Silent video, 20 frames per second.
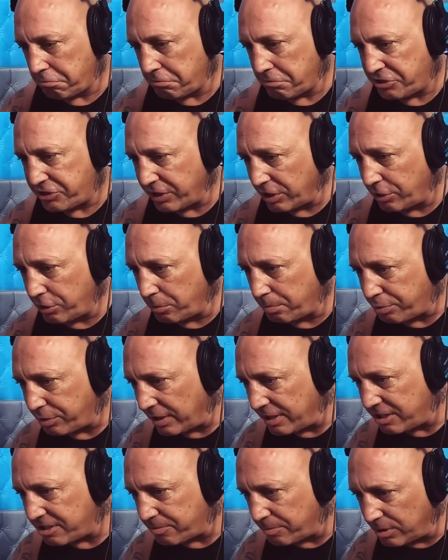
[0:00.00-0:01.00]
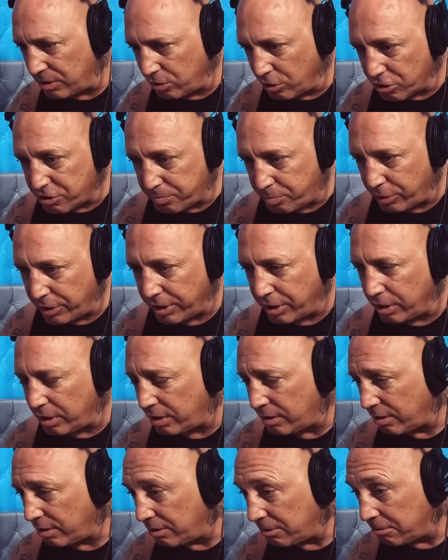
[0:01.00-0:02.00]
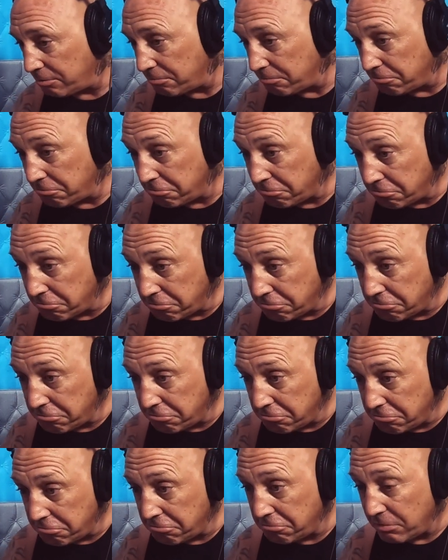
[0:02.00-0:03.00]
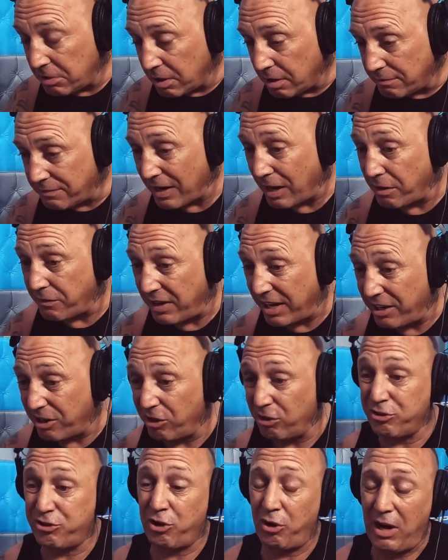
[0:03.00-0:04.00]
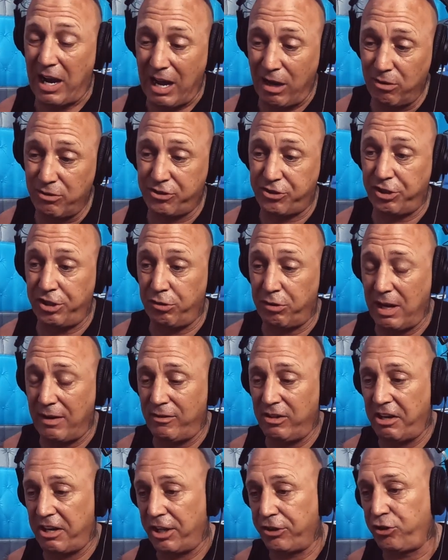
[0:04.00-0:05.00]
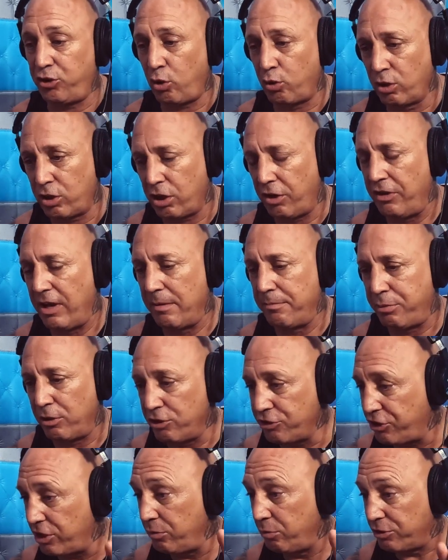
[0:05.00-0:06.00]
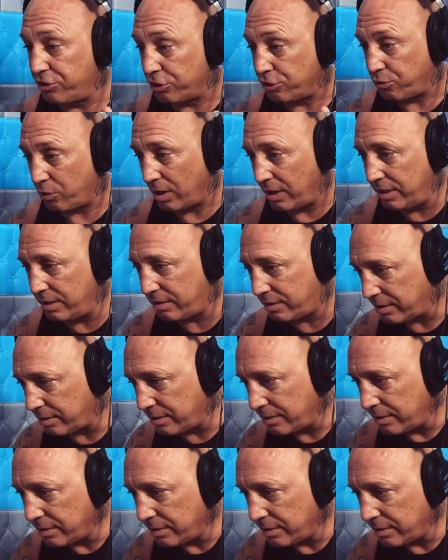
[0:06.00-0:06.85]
Cylinder placement looks pretty good. valve handles are out, so you don't have a lot of torque on that bungee, which is right.